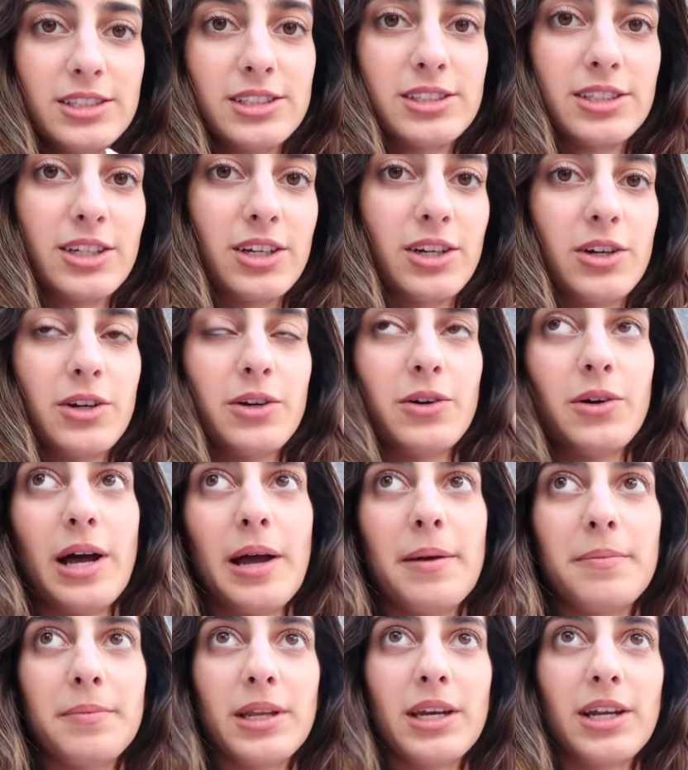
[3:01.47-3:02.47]
so
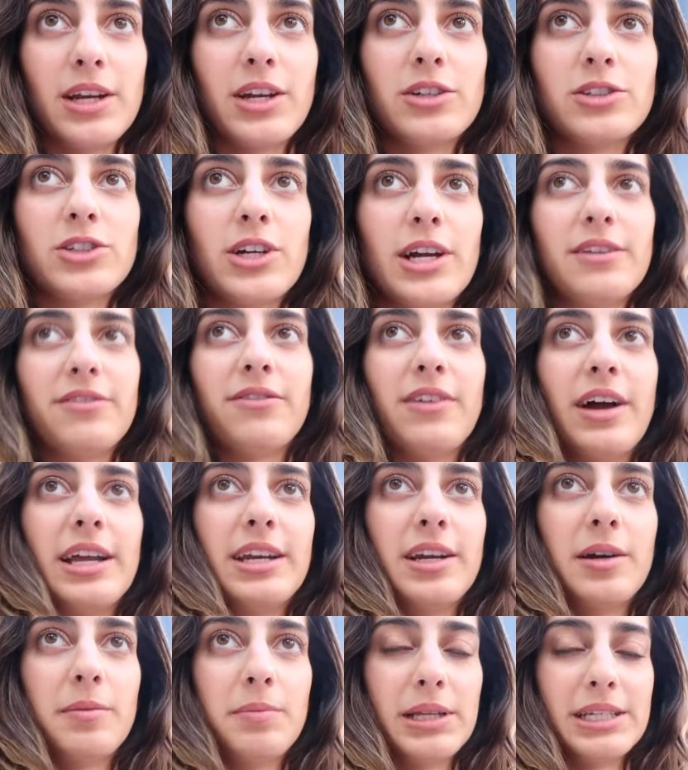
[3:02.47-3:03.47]
I'm gonna go try to
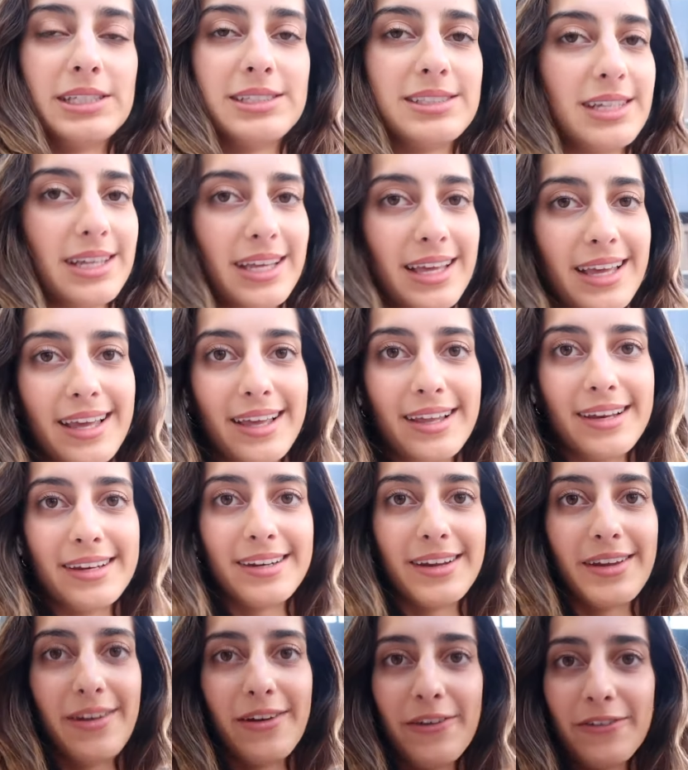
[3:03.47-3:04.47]
find a place to eat
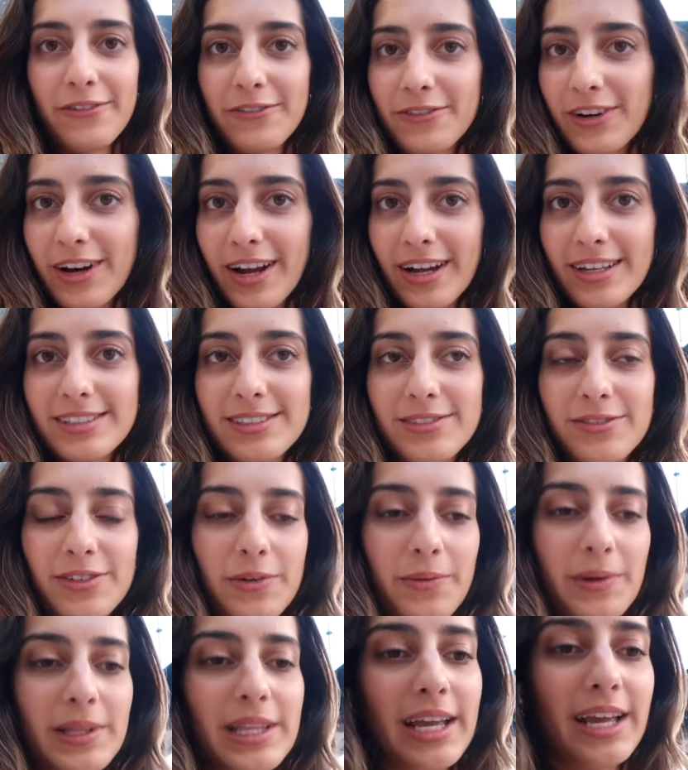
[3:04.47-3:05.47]
for us
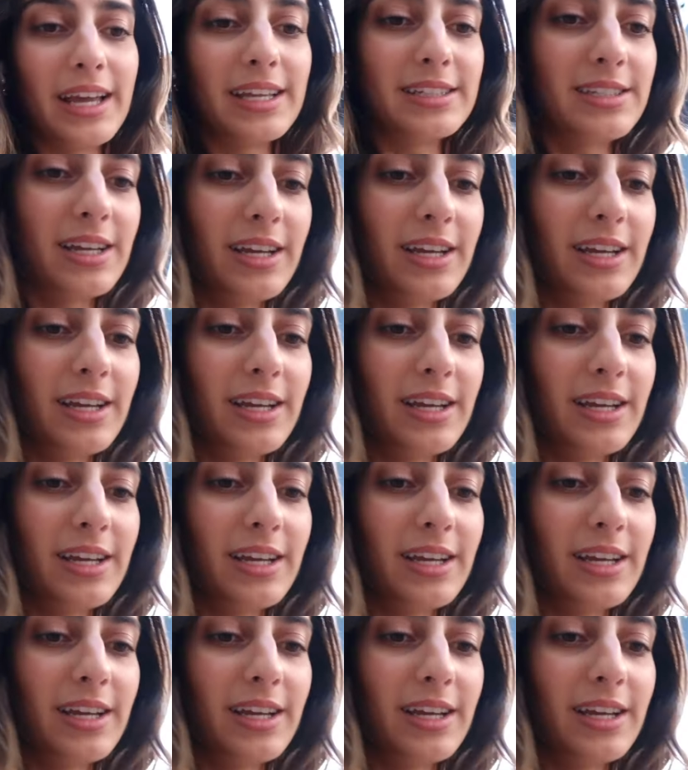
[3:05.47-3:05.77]
for when they get